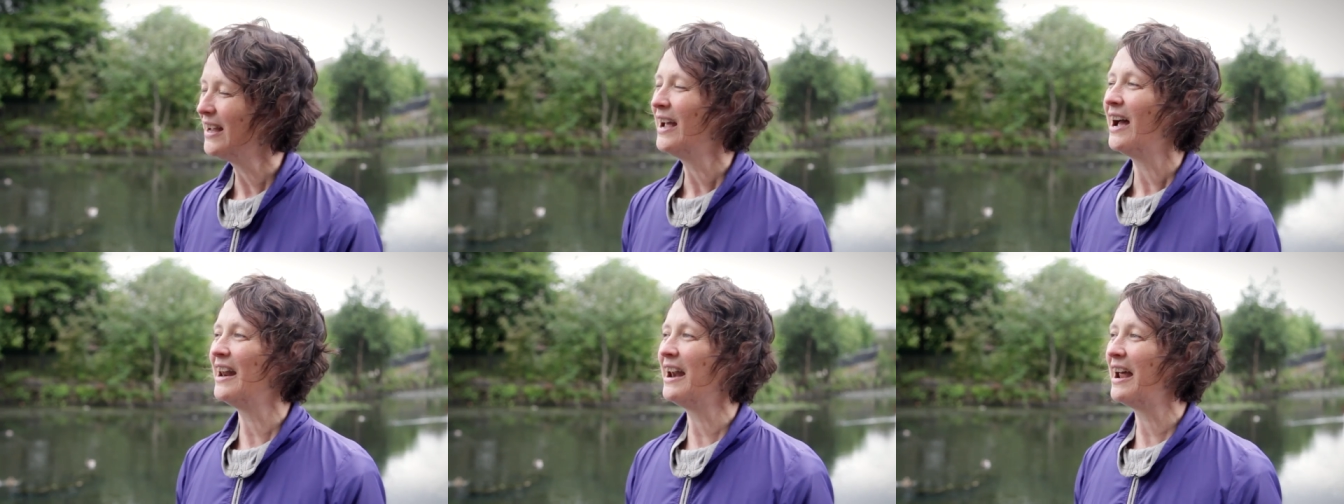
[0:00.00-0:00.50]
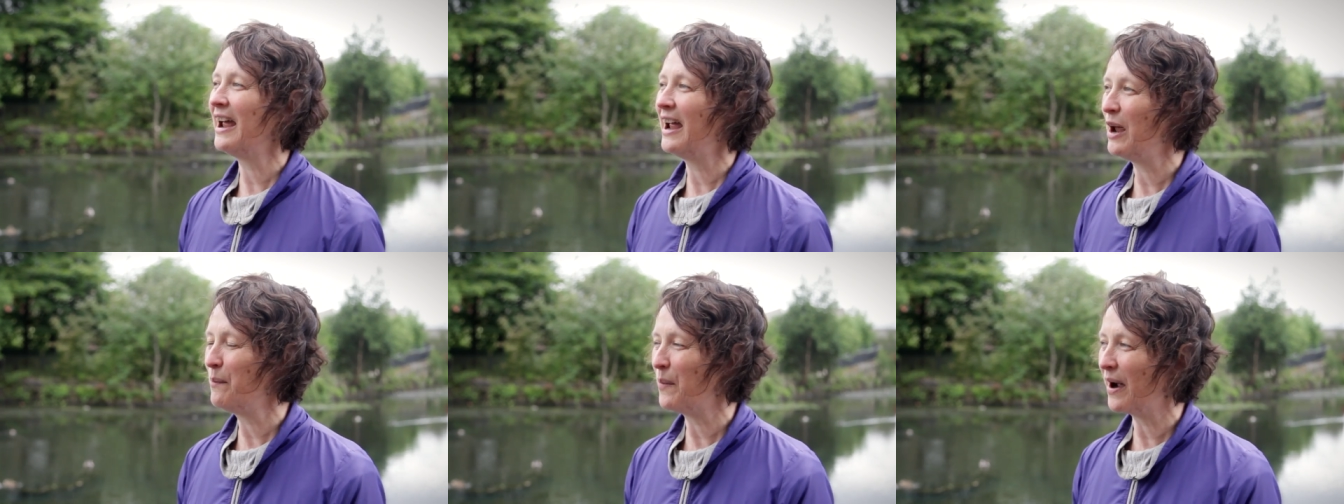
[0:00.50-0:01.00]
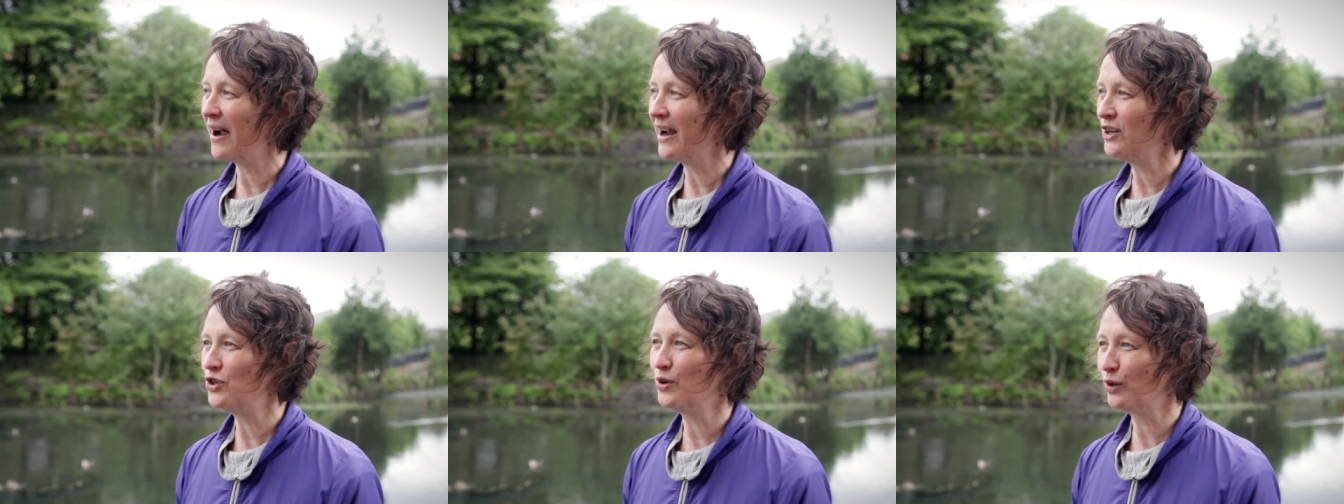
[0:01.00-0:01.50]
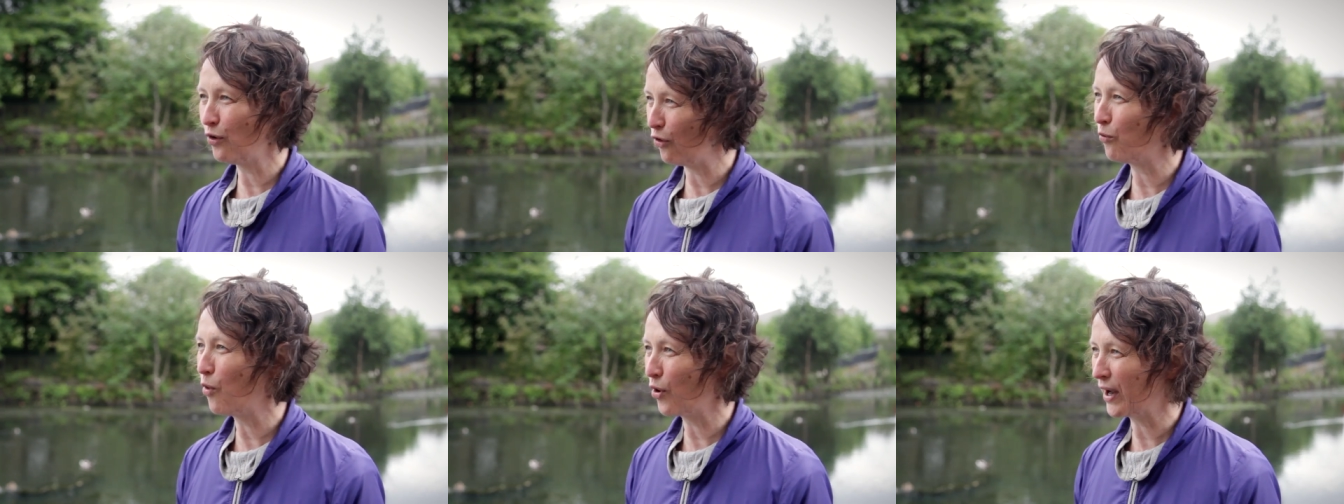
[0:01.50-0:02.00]
And I do a lot of
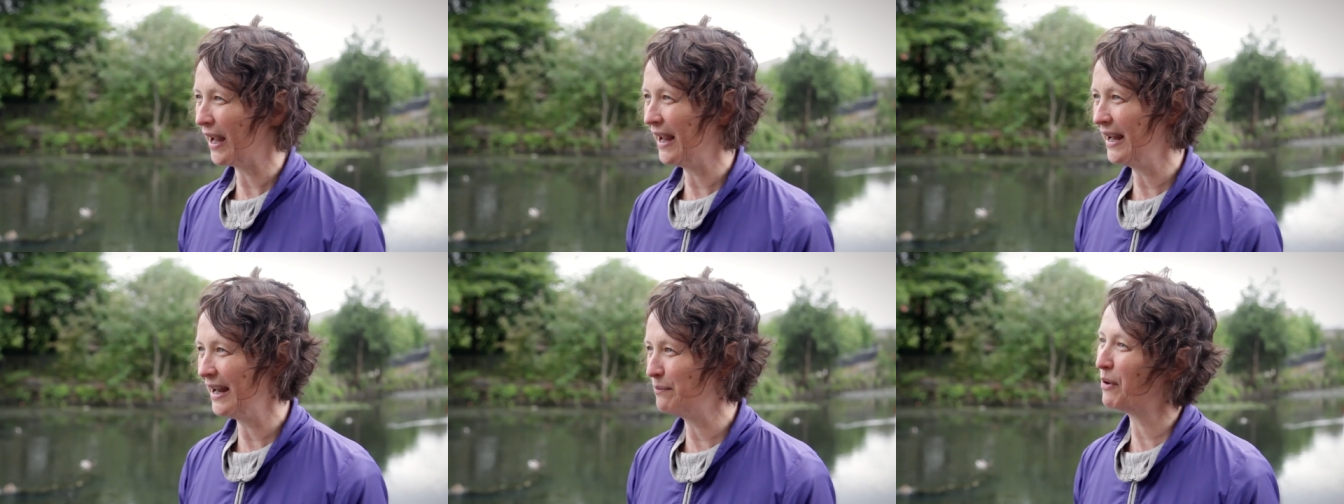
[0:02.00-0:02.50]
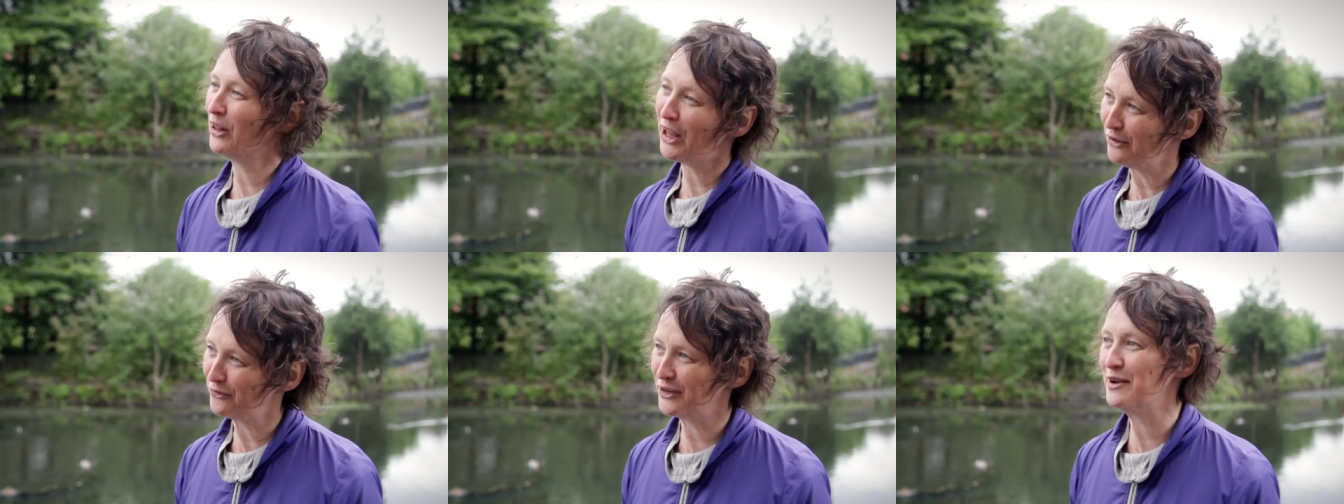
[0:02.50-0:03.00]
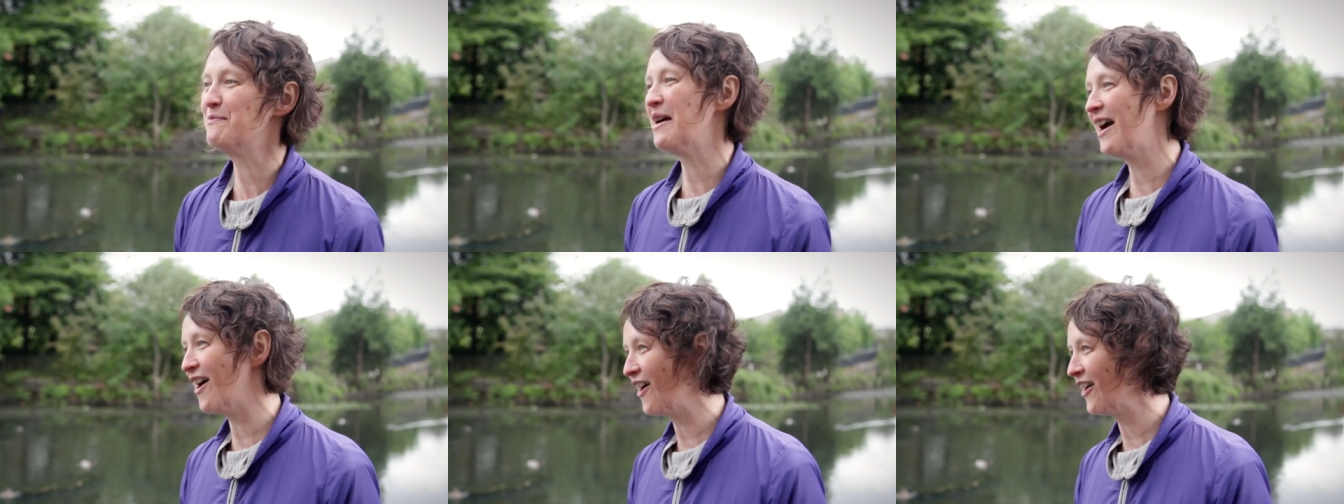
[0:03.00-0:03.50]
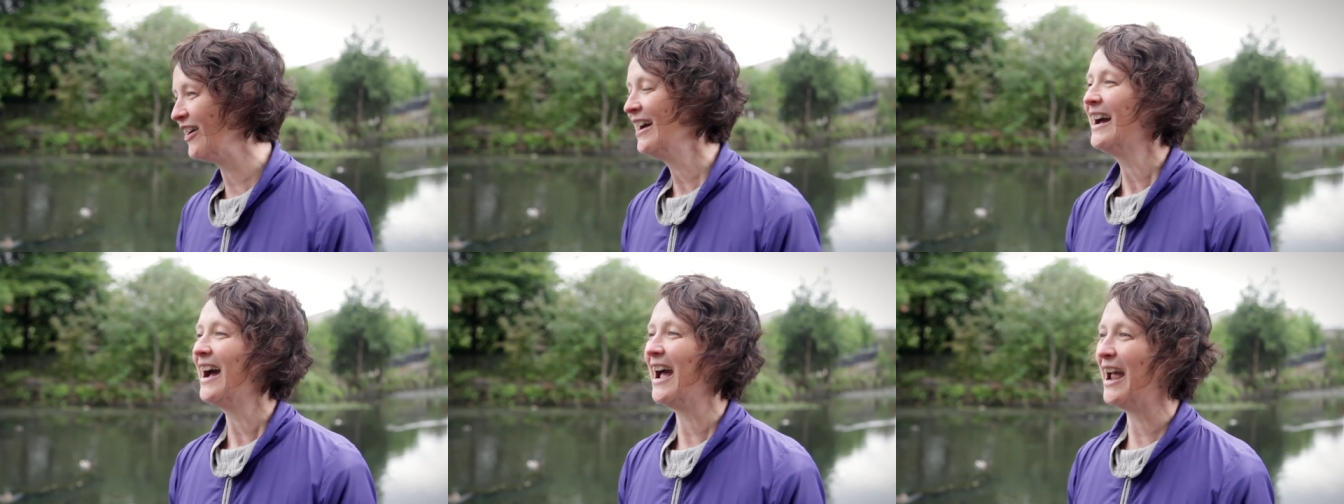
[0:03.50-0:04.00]
walking in my life and in my art,
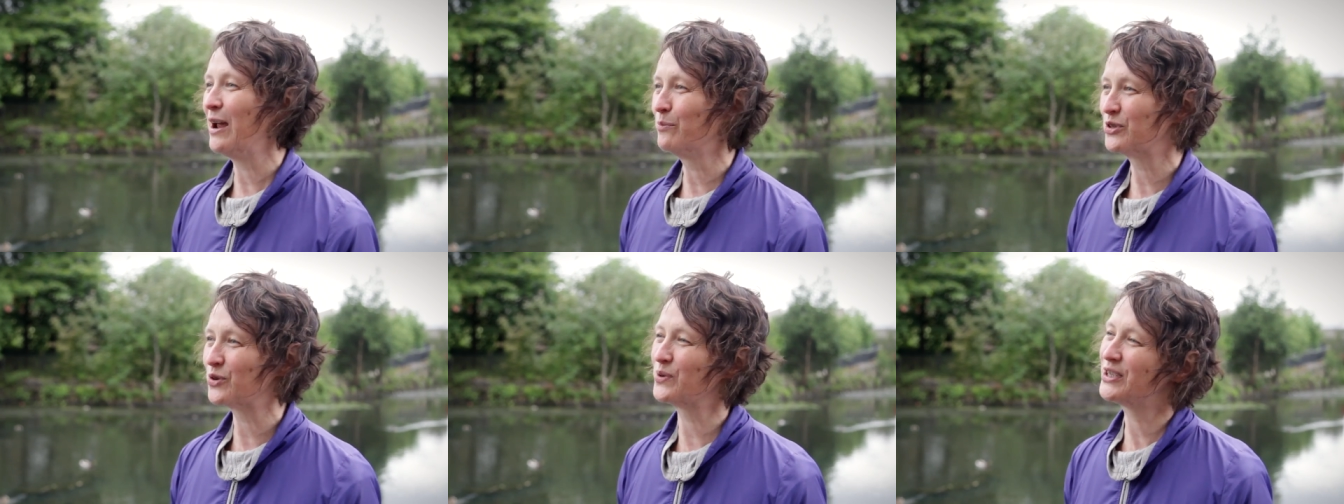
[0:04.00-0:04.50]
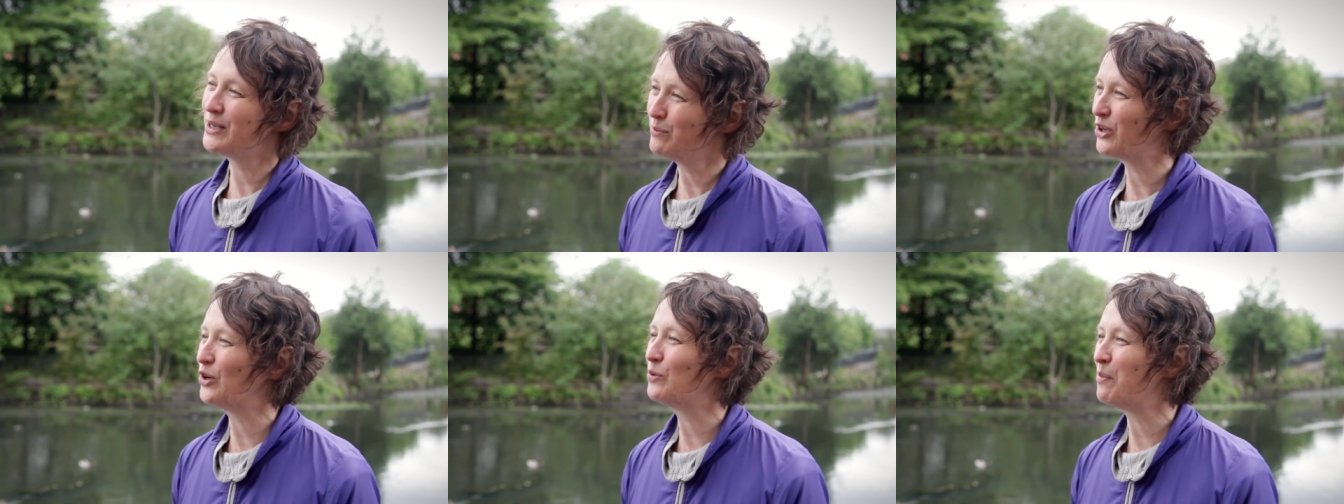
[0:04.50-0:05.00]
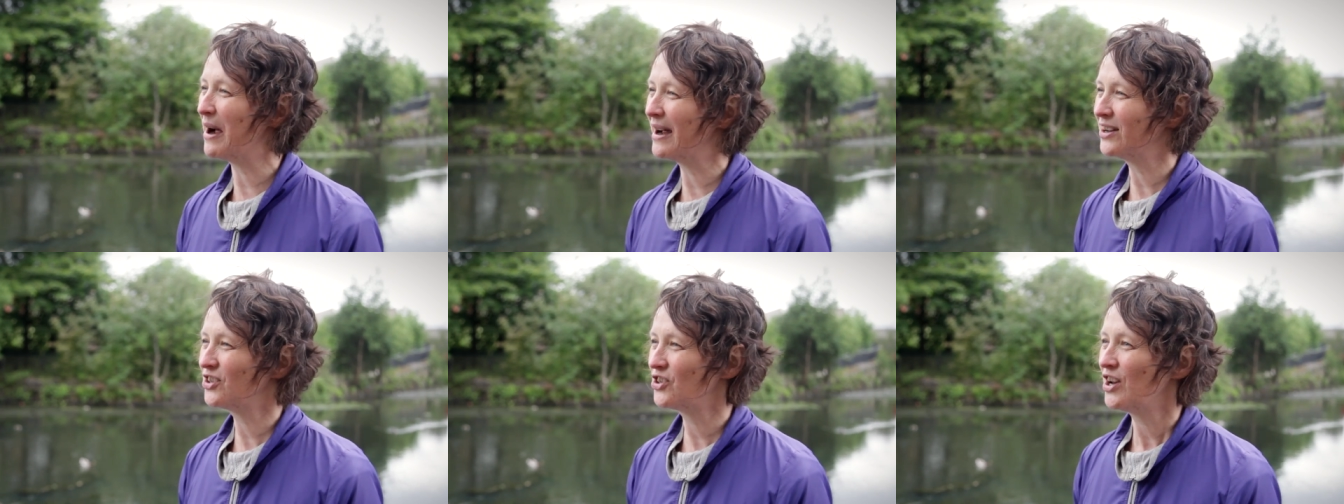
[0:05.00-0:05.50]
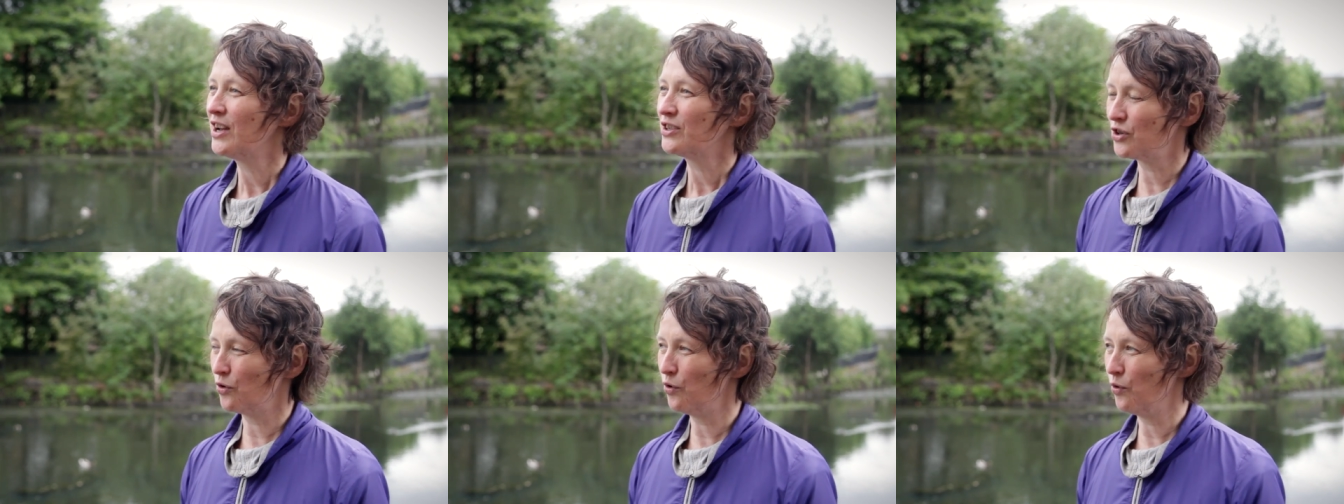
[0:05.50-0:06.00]
so it seemed a good match.
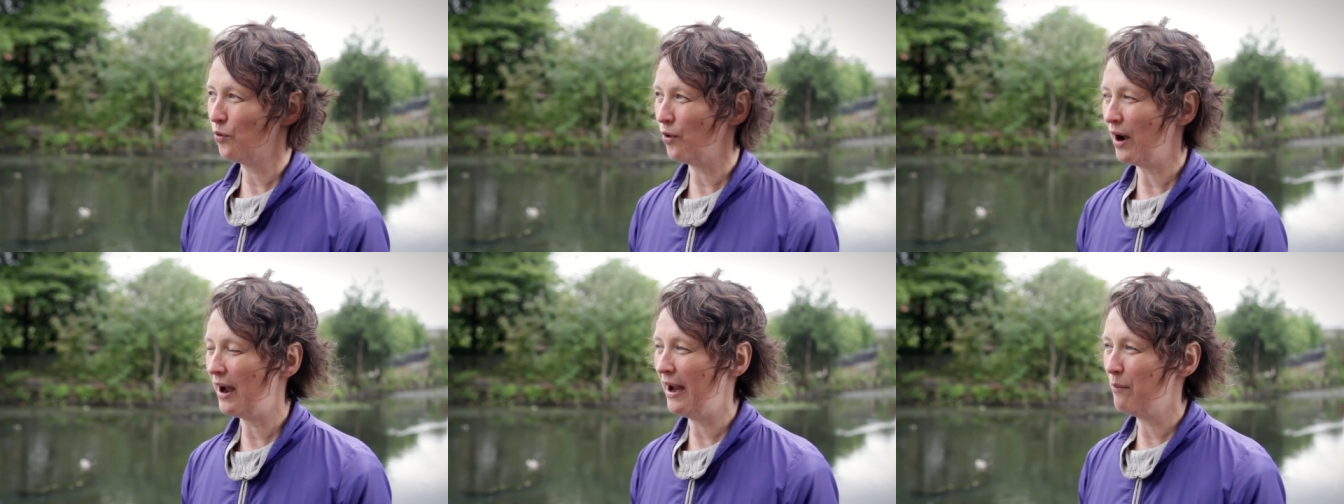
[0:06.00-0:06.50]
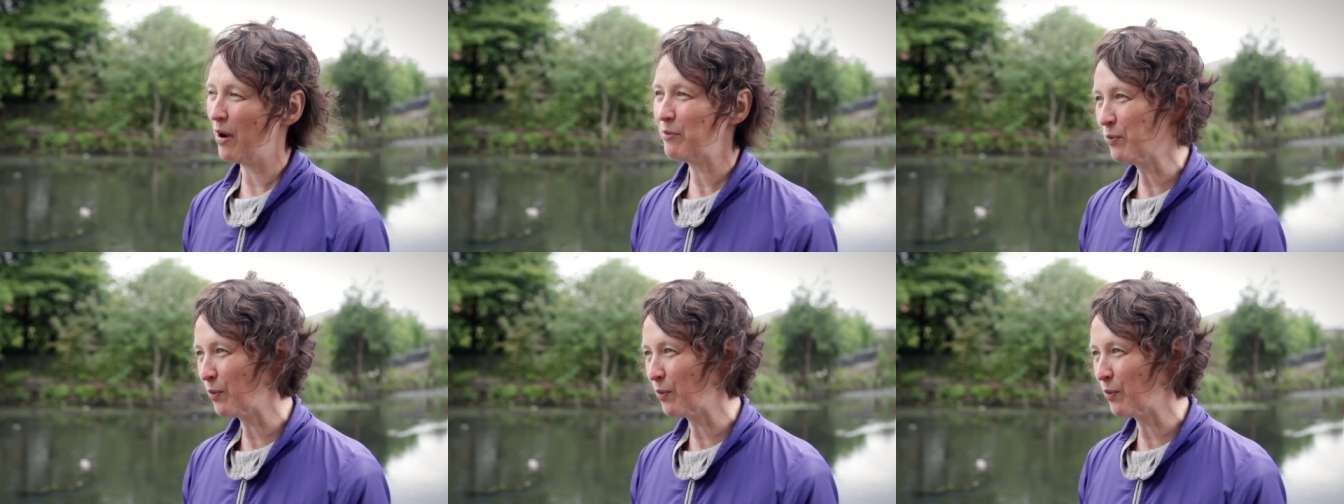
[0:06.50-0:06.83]
So I've been